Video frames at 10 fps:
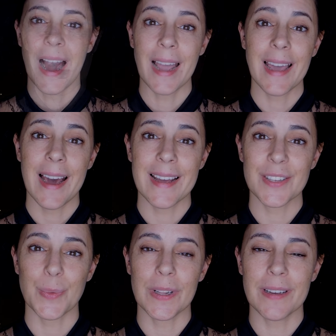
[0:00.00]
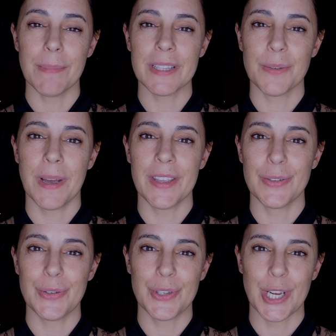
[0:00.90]
Hi guys, welcome back to my
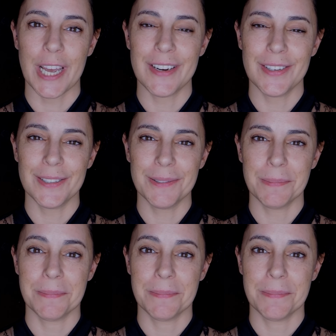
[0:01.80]
YouTube channel.